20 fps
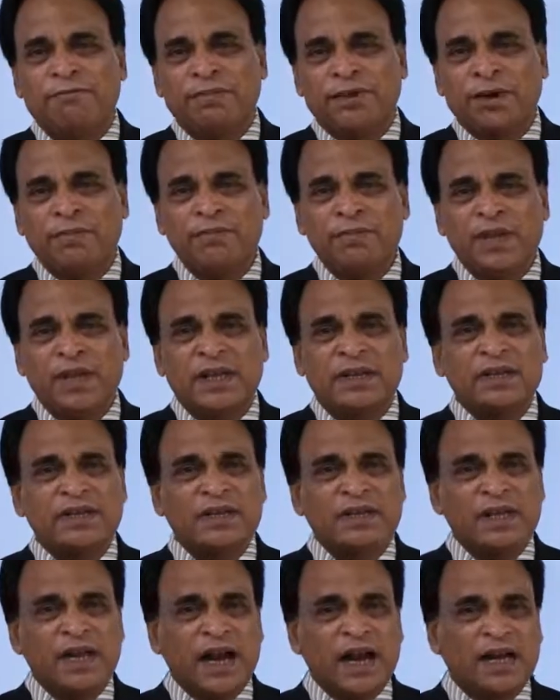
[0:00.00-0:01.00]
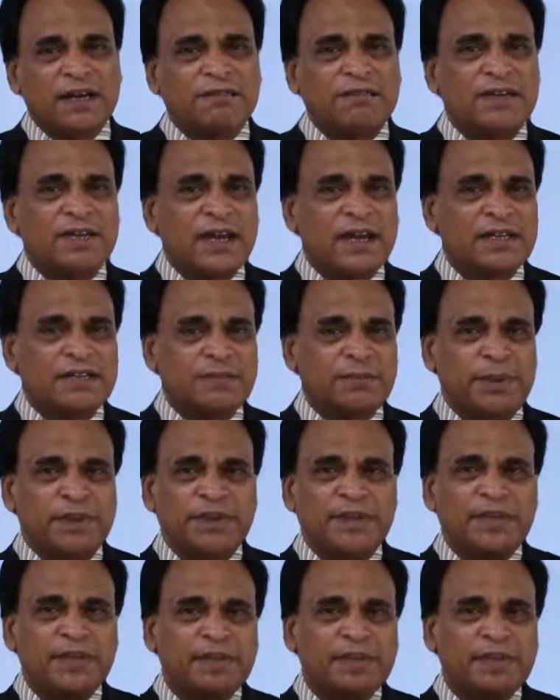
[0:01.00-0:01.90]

from the advertisement.